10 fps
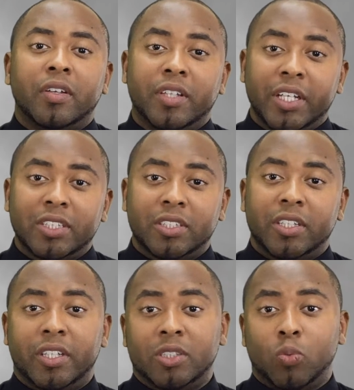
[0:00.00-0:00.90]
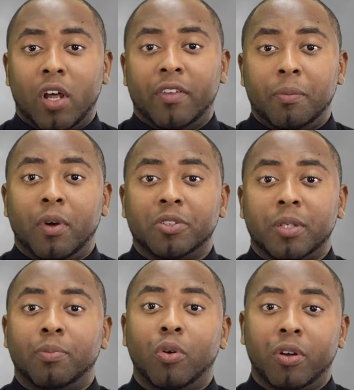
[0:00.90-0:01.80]
This is one of the
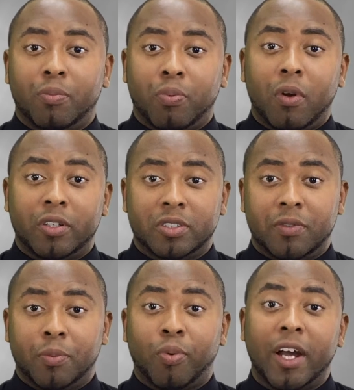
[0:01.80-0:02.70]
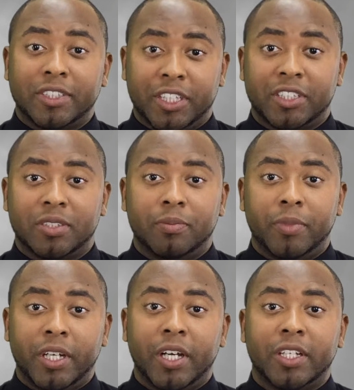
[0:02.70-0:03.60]
most important parts of the process,
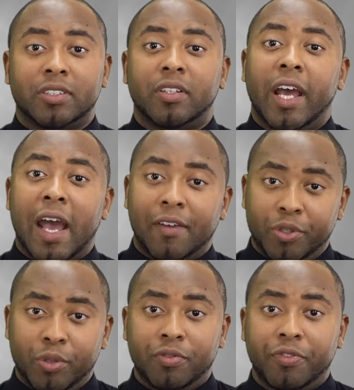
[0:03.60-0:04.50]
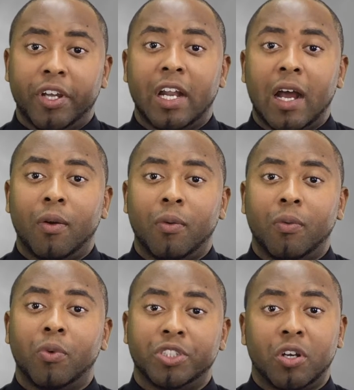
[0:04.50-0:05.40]
because after you've figured out
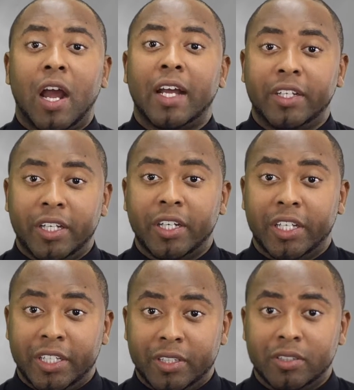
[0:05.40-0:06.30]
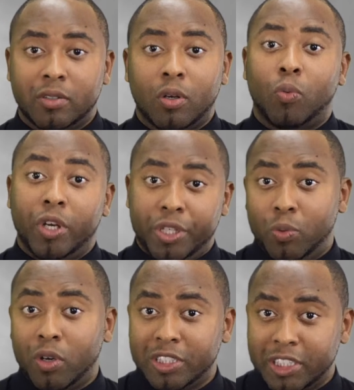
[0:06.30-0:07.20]
what your idea is or what
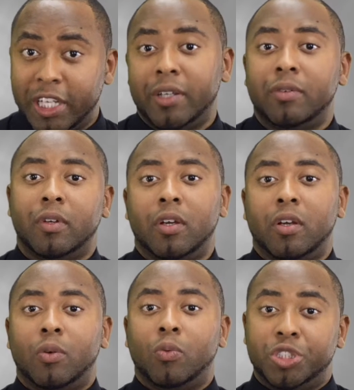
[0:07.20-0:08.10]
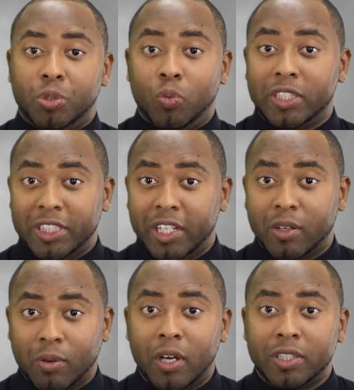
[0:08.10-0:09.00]
you want to say, what you want to get
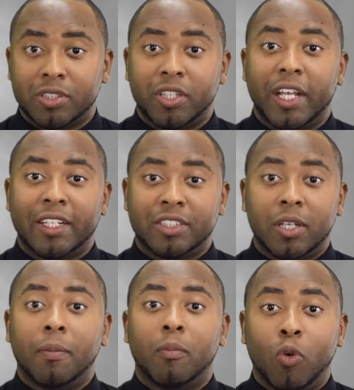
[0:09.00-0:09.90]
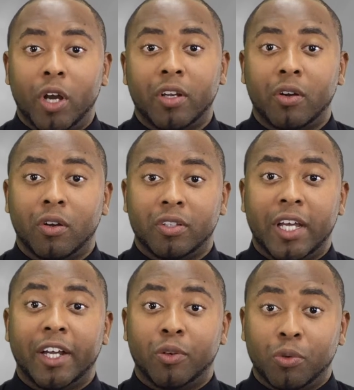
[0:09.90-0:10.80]
across to that someone or
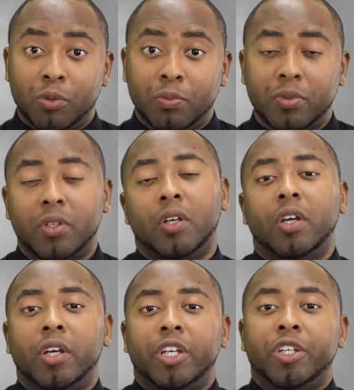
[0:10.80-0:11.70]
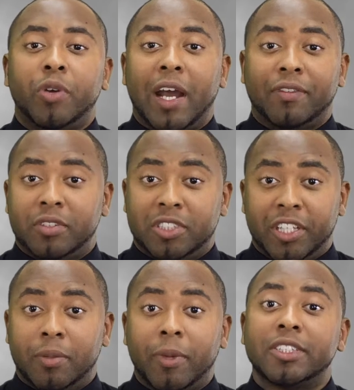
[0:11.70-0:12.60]
that group, you have to
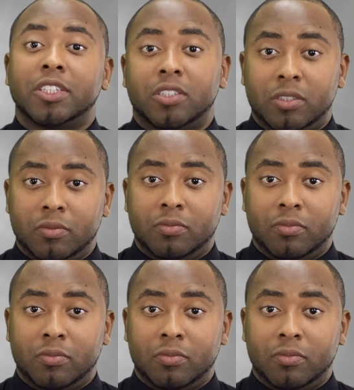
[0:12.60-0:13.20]
send a message.